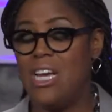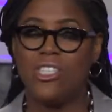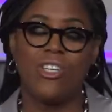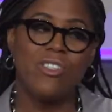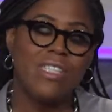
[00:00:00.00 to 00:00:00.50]

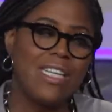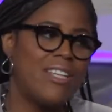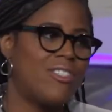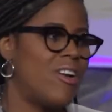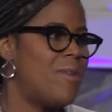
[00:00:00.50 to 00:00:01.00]
So you see, I
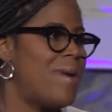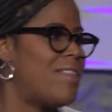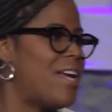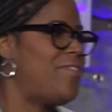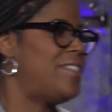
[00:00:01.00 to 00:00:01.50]
started my
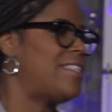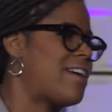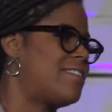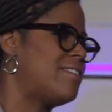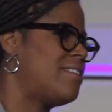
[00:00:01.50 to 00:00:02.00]
life in
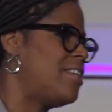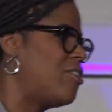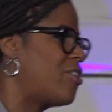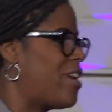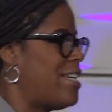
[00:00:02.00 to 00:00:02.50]
Texas sitting
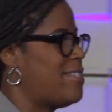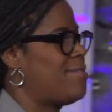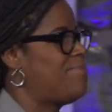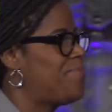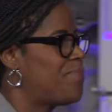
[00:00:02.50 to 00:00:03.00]
on
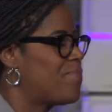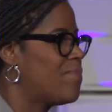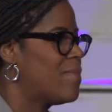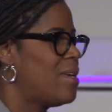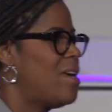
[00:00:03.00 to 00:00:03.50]
crates.
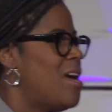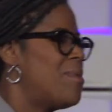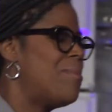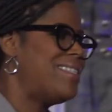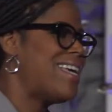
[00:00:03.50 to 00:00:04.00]

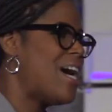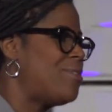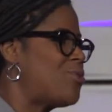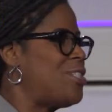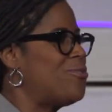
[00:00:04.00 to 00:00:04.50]
But my dad
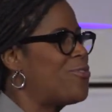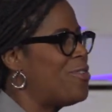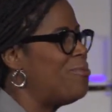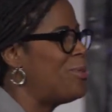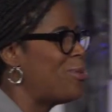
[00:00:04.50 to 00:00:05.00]
was reaching for
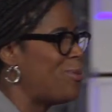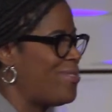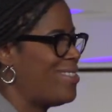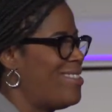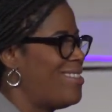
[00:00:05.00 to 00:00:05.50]
the
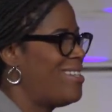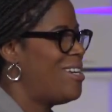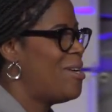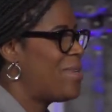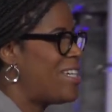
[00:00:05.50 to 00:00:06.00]
moon
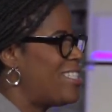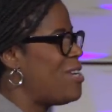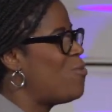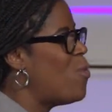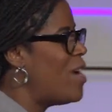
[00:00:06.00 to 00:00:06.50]
because
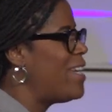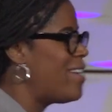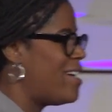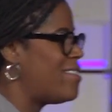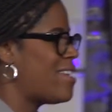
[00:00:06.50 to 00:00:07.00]
he wanted
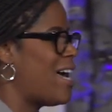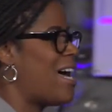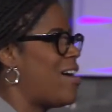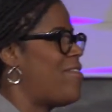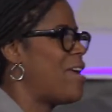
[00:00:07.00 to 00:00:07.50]
us to
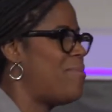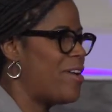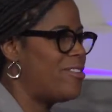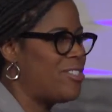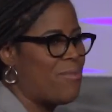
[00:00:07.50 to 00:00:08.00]
have a
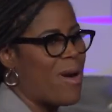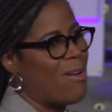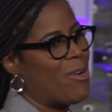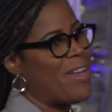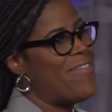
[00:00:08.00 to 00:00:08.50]
better
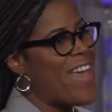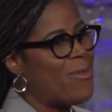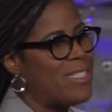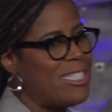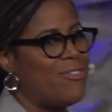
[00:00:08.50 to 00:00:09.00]
tomorrow. And that
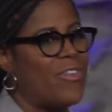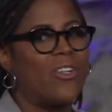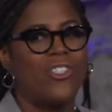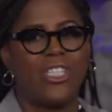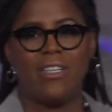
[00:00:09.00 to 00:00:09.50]
was his
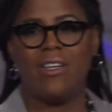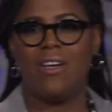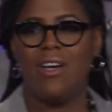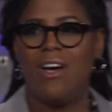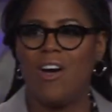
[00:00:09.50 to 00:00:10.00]
version
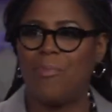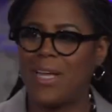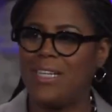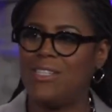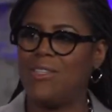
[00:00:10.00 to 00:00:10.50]
of
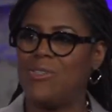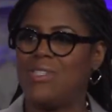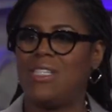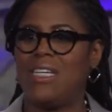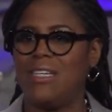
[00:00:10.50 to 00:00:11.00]
planting those
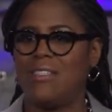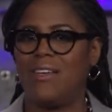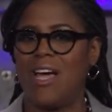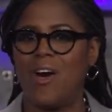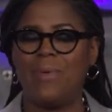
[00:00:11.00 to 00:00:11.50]
seeds
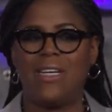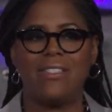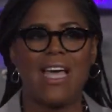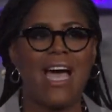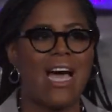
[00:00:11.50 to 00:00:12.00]
and helping
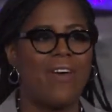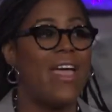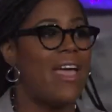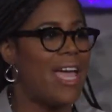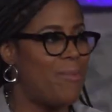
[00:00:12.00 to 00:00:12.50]
us have
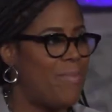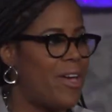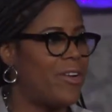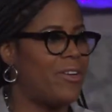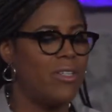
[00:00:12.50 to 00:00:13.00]
a
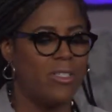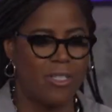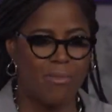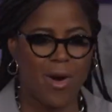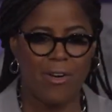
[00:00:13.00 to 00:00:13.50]
better
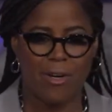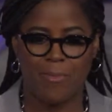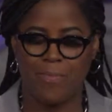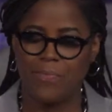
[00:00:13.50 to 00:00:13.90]
tomorrow.